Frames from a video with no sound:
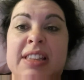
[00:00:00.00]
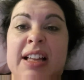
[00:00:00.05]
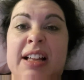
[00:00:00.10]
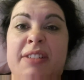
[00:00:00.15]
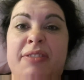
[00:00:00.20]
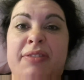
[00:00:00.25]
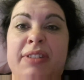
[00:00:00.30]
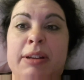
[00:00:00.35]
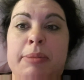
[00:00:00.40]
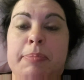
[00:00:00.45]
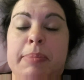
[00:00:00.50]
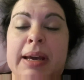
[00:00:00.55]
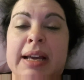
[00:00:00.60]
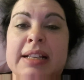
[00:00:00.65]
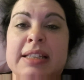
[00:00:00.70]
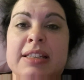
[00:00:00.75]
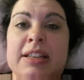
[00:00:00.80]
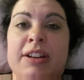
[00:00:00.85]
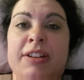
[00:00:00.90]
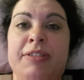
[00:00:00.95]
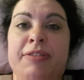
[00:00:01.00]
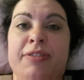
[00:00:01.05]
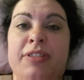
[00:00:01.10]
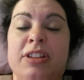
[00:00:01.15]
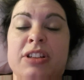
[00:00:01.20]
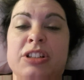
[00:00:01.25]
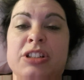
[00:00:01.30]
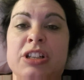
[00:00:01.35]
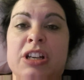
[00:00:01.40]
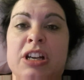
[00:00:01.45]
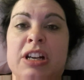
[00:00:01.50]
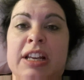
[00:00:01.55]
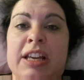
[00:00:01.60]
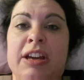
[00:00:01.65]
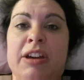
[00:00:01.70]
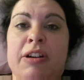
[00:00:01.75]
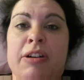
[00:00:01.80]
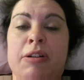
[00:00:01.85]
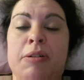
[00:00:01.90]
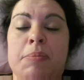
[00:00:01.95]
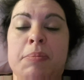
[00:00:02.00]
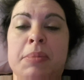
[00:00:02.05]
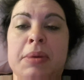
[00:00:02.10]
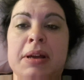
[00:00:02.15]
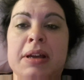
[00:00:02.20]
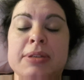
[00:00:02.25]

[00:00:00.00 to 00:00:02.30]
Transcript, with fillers: that I'll feel better for the journey home.